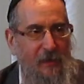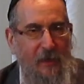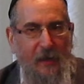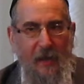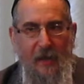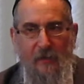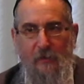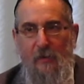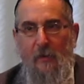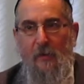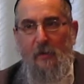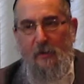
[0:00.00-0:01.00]
And
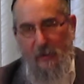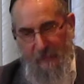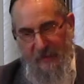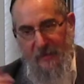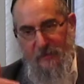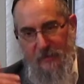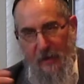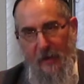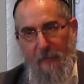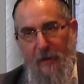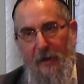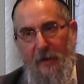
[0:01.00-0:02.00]
in the
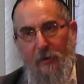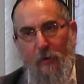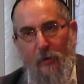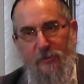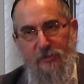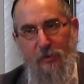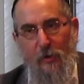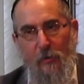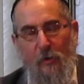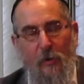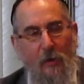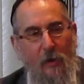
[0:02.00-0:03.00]
meantime, I
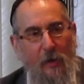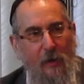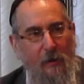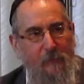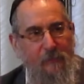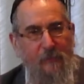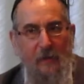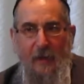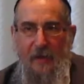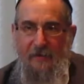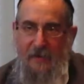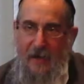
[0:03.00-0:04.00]
also
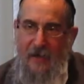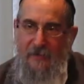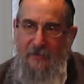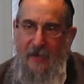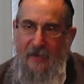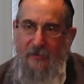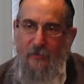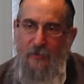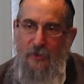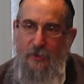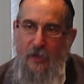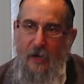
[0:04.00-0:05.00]
had contacted the
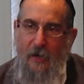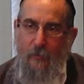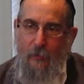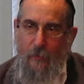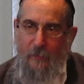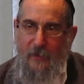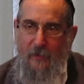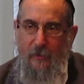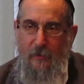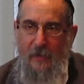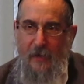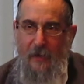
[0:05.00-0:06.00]
Chicago
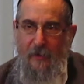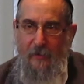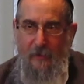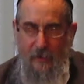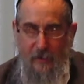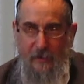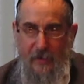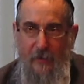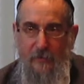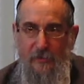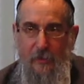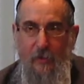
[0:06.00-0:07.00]
Rabbinical
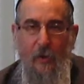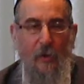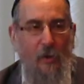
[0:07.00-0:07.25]
Council.